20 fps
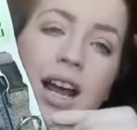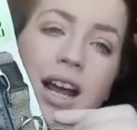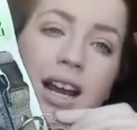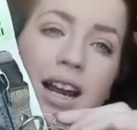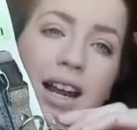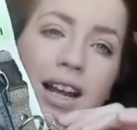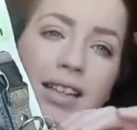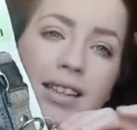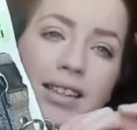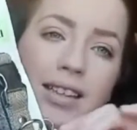
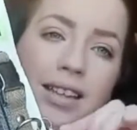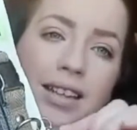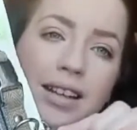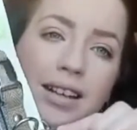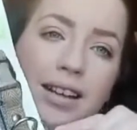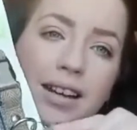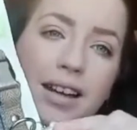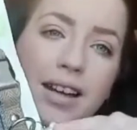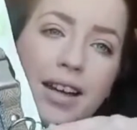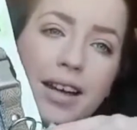And it has the
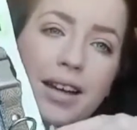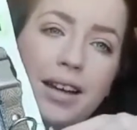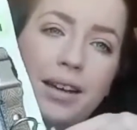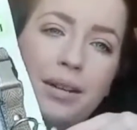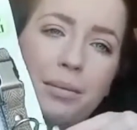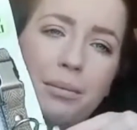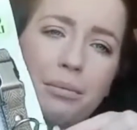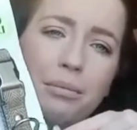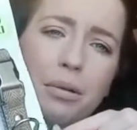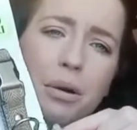little like
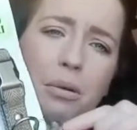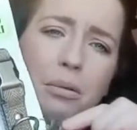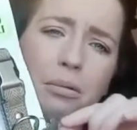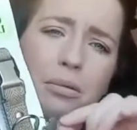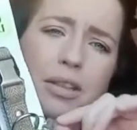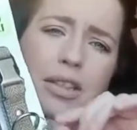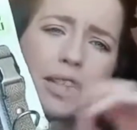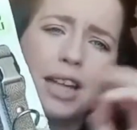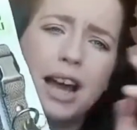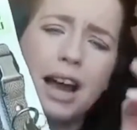
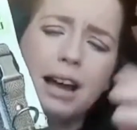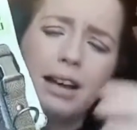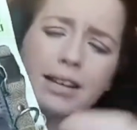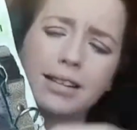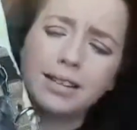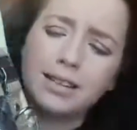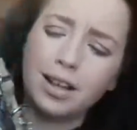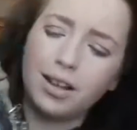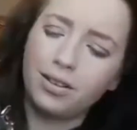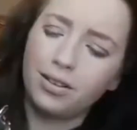bone
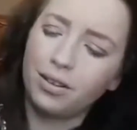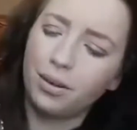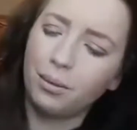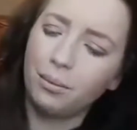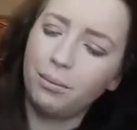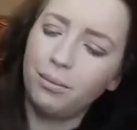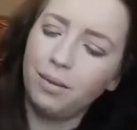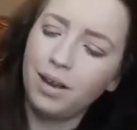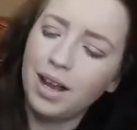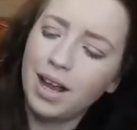tags on
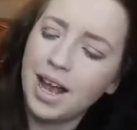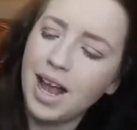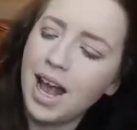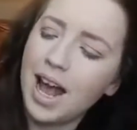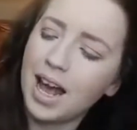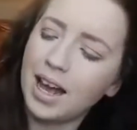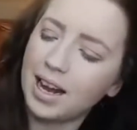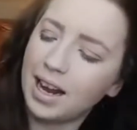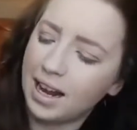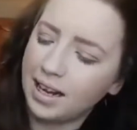them,
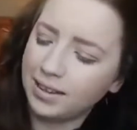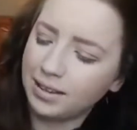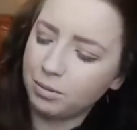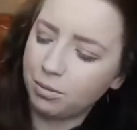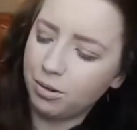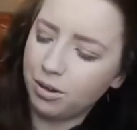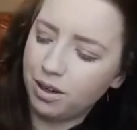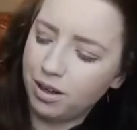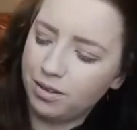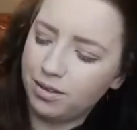and it has
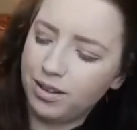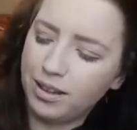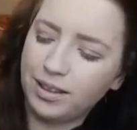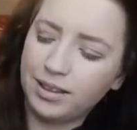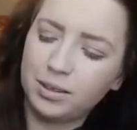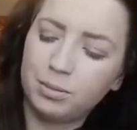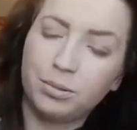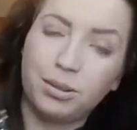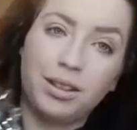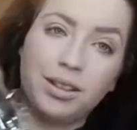one on
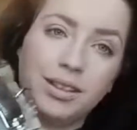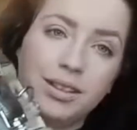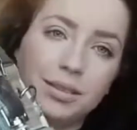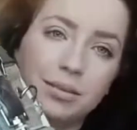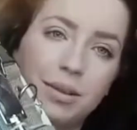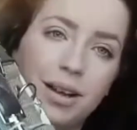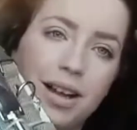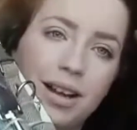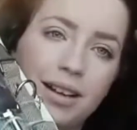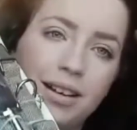this one as
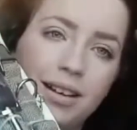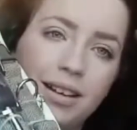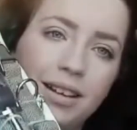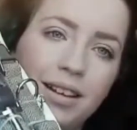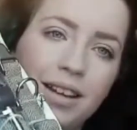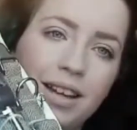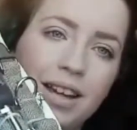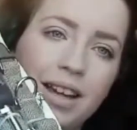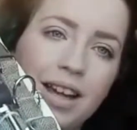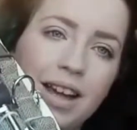well.
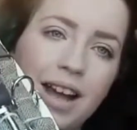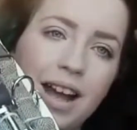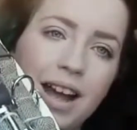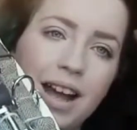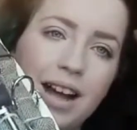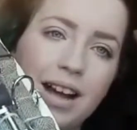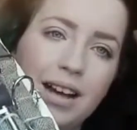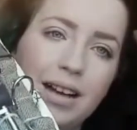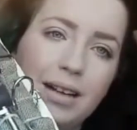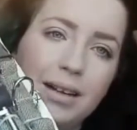
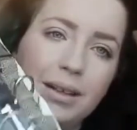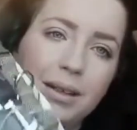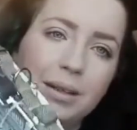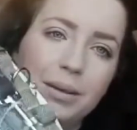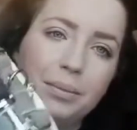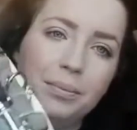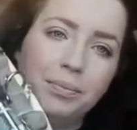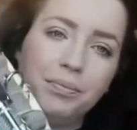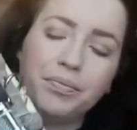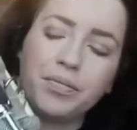
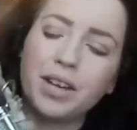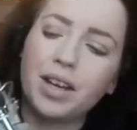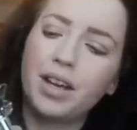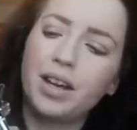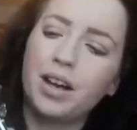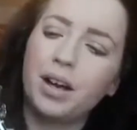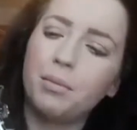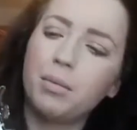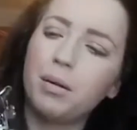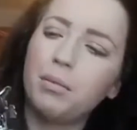I
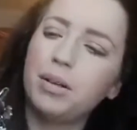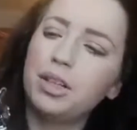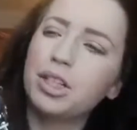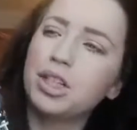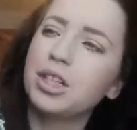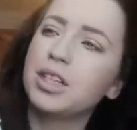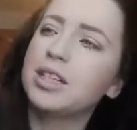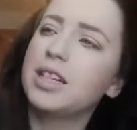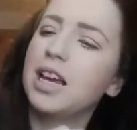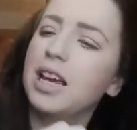probably
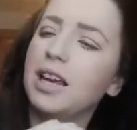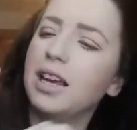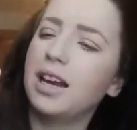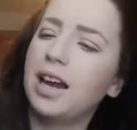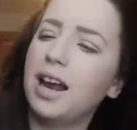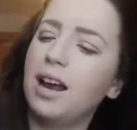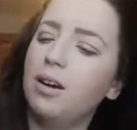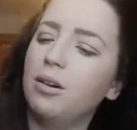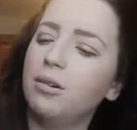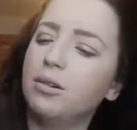should take
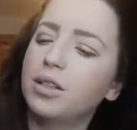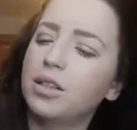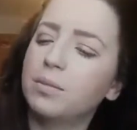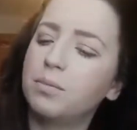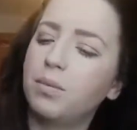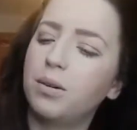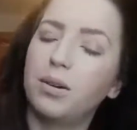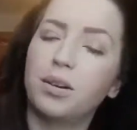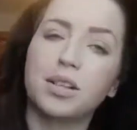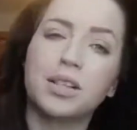it out,
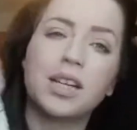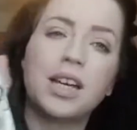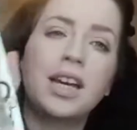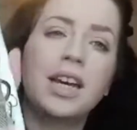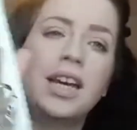but